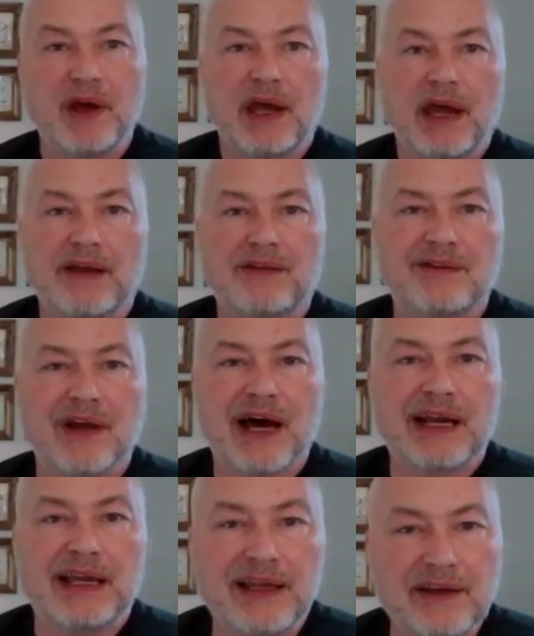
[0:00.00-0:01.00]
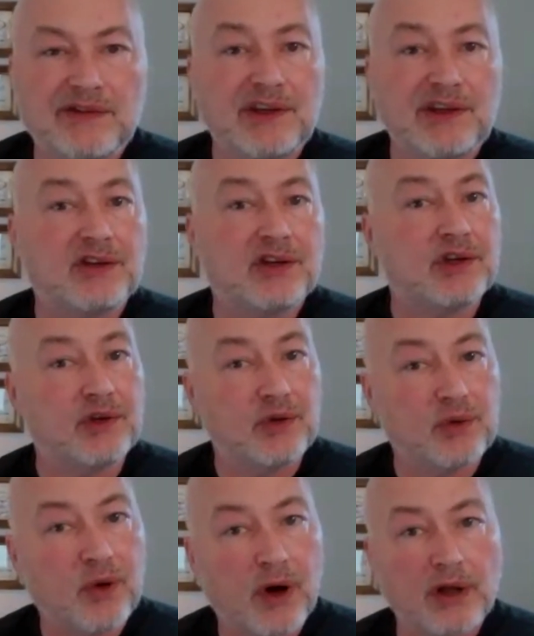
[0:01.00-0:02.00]
It's not easy to
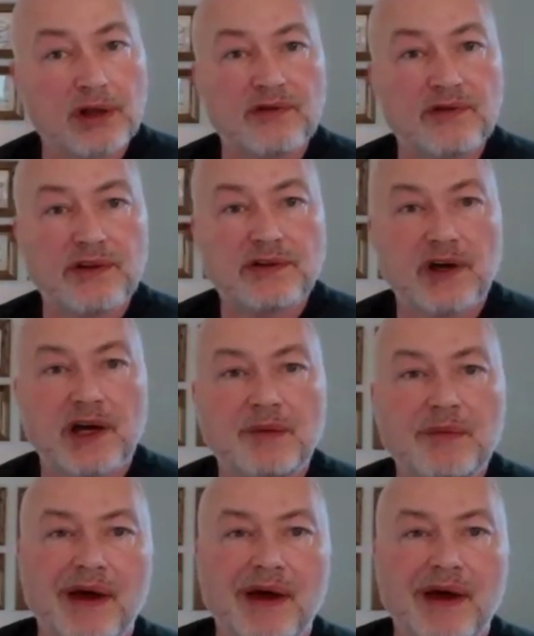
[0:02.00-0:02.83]
do all of the time.